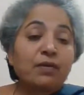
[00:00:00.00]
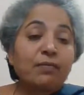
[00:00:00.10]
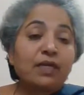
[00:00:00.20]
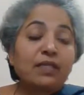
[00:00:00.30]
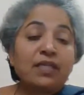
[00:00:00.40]

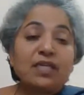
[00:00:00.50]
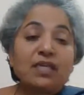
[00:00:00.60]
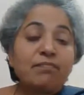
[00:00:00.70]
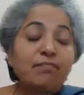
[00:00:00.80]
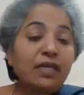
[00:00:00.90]
But I think
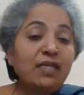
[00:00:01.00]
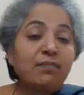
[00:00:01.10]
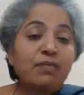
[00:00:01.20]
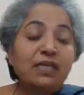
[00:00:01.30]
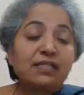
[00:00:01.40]
in many
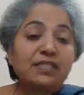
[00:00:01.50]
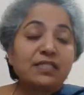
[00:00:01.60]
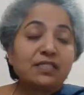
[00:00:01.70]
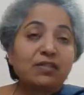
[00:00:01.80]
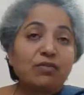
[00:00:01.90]

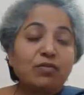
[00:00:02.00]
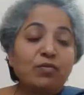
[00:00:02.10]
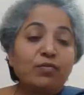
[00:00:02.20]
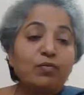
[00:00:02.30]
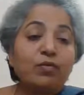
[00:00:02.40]
places,
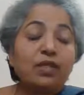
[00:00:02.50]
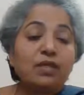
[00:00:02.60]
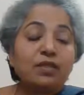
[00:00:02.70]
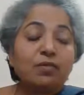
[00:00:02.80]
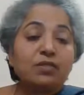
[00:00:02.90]

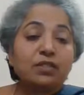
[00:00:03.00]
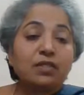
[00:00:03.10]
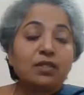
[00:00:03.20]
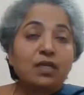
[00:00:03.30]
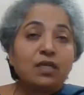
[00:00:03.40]

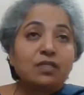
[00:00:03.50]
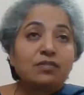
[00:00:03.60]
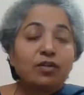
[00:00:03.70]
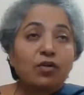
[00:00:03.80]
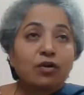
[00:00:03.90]

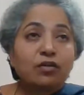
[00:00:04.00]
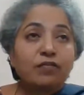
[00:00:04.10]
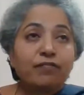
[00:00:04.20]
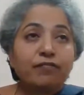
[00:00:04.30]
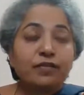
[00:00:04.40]
there's a lot
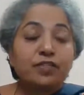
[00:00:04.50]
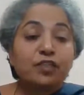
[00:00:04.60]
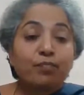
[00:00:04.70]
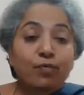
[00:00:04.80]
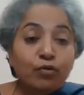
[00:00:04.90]
of
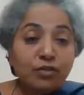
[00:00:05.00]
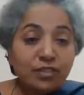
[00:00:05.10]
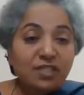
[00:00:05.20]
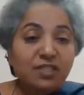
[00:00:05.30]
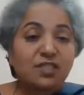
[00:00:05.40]
support
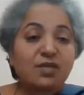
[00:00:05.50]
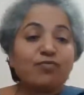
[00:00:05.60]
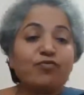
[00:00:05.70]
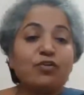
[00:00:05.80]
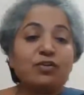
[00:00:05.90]

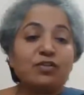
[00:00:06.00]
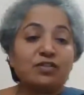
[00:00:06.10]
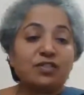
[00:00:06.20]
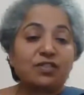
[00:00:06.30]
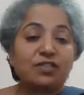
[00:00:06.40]
system for
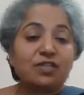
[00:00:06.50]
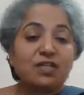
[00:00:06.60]
nurses.